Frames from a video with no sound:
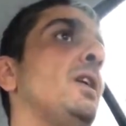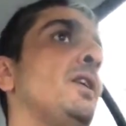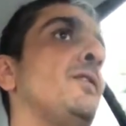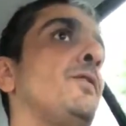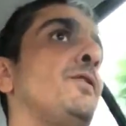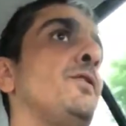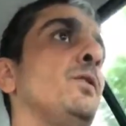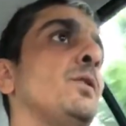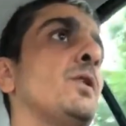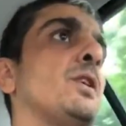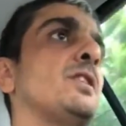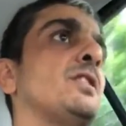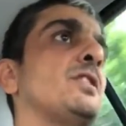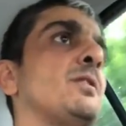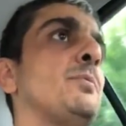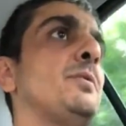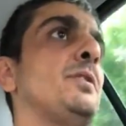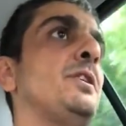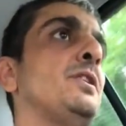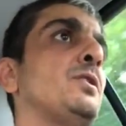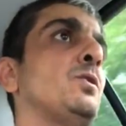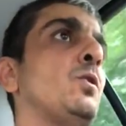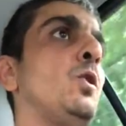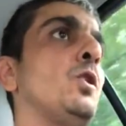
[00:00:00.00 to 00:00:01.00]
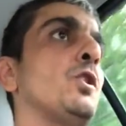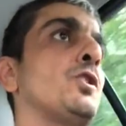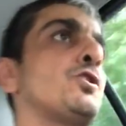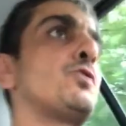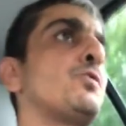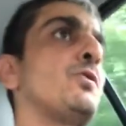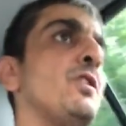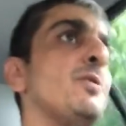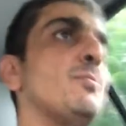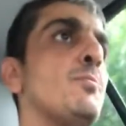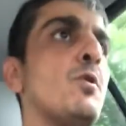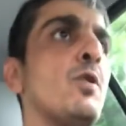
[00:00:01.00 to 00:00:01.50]
If you look at some of these
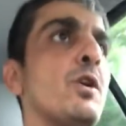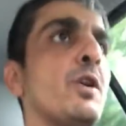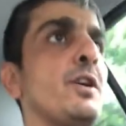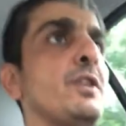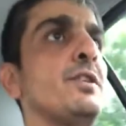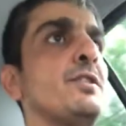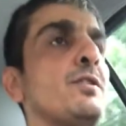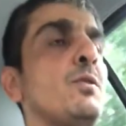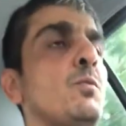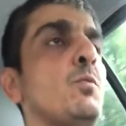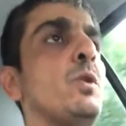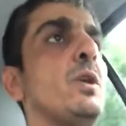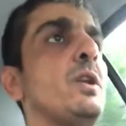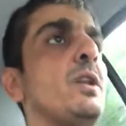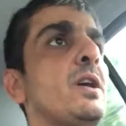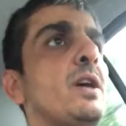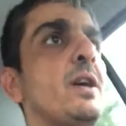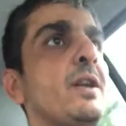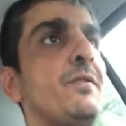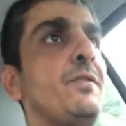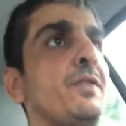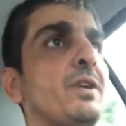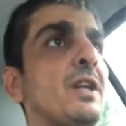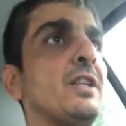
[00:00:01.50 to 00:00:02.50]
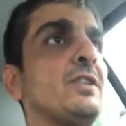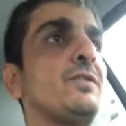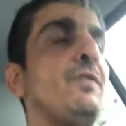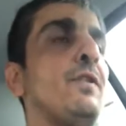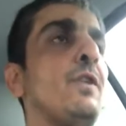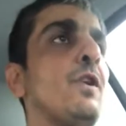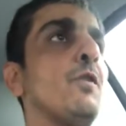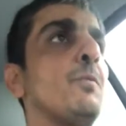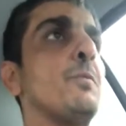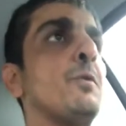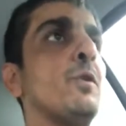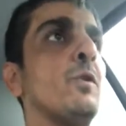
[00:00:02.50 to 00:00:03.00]
Austrian markets and whatnot, if you guys
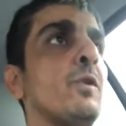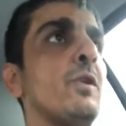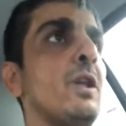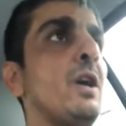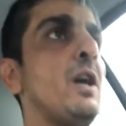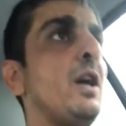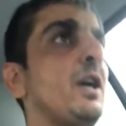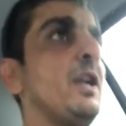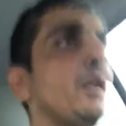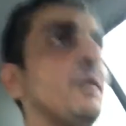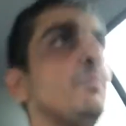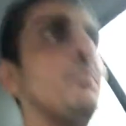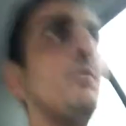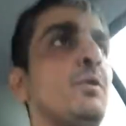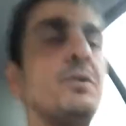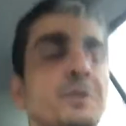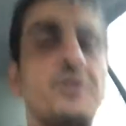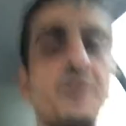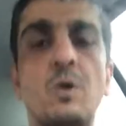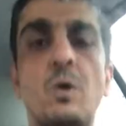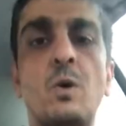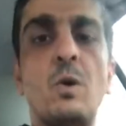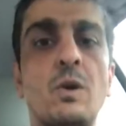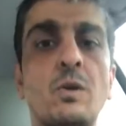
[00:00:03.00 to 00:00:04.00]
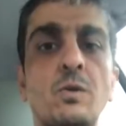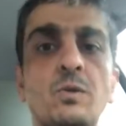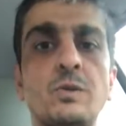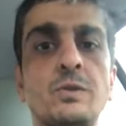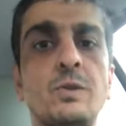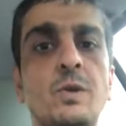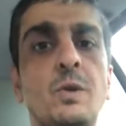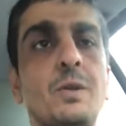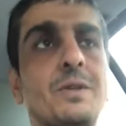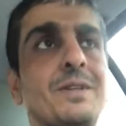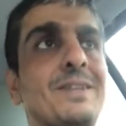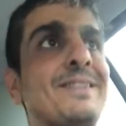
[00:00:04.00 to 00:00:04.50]
follow me online, I'm posting
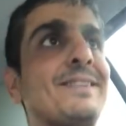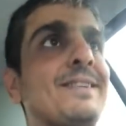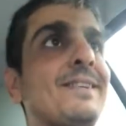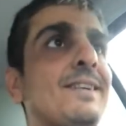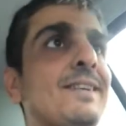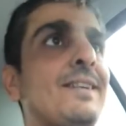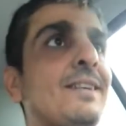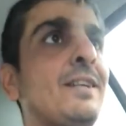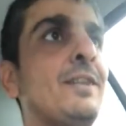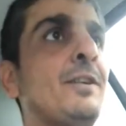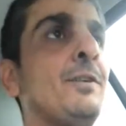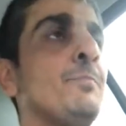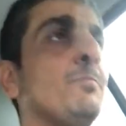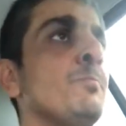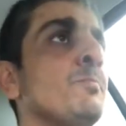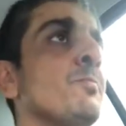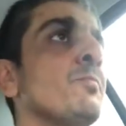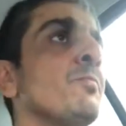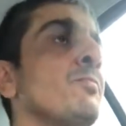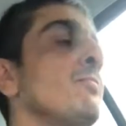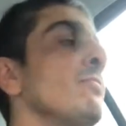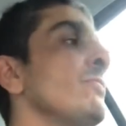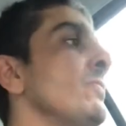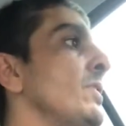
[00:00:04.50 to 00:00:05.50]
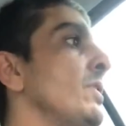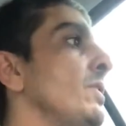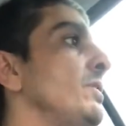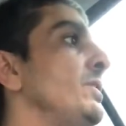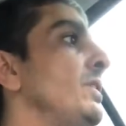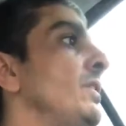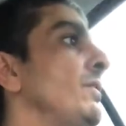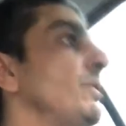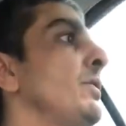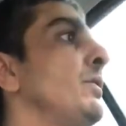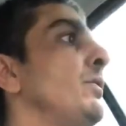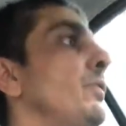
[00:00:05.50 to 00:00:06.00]
articles all the time.
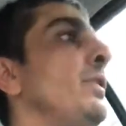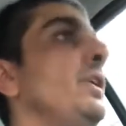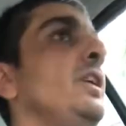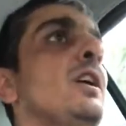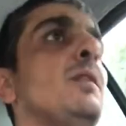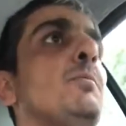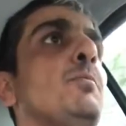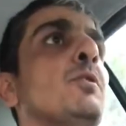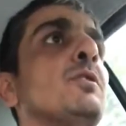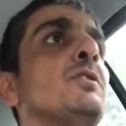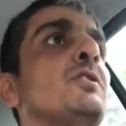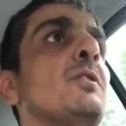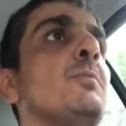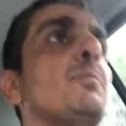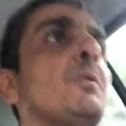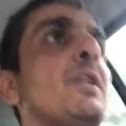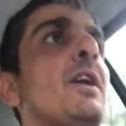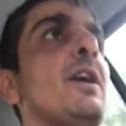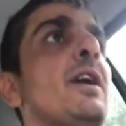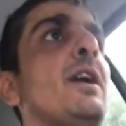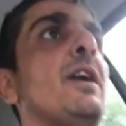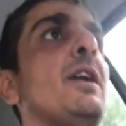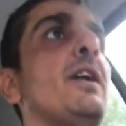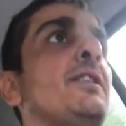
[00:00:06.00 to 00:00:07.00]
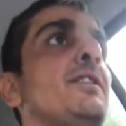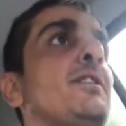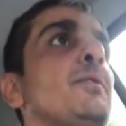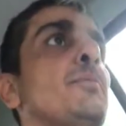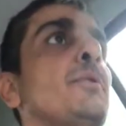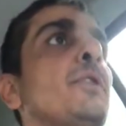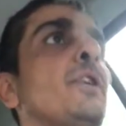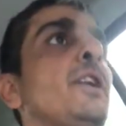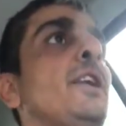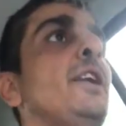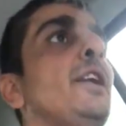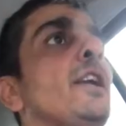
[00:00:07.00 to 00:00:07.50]
Definitely read up on some of that. I
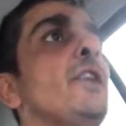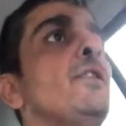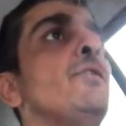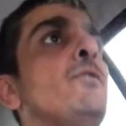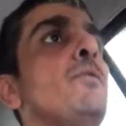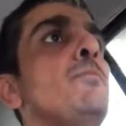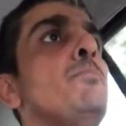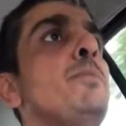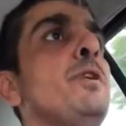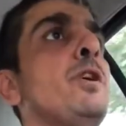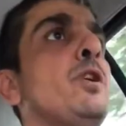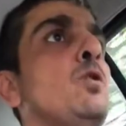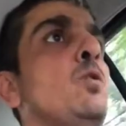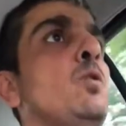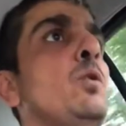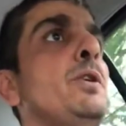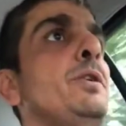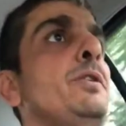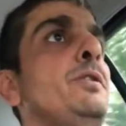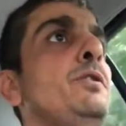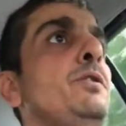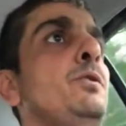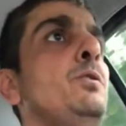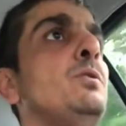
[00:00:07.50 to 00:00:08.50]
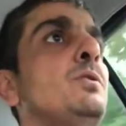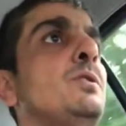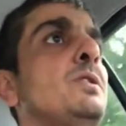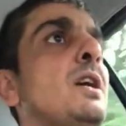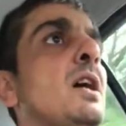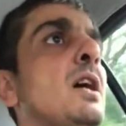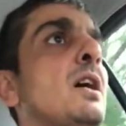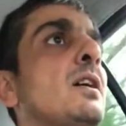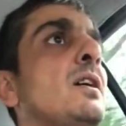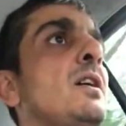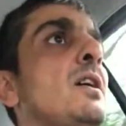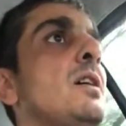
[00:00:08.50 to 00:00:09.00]
typically get them from
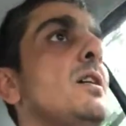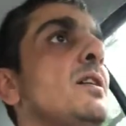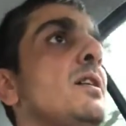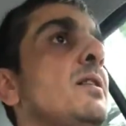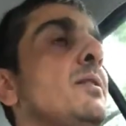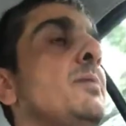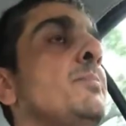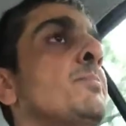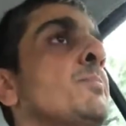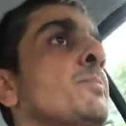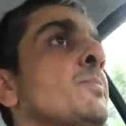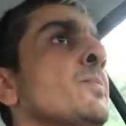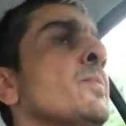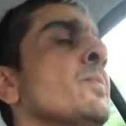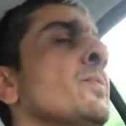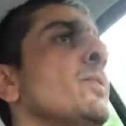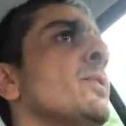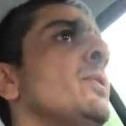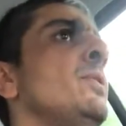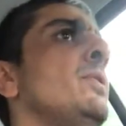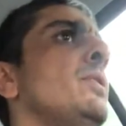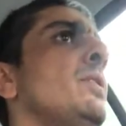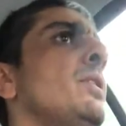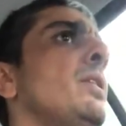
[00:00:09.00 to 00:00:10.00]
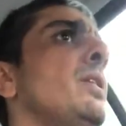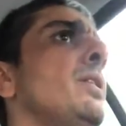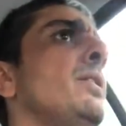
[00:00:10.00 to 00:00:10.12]
bitcoinnews.com.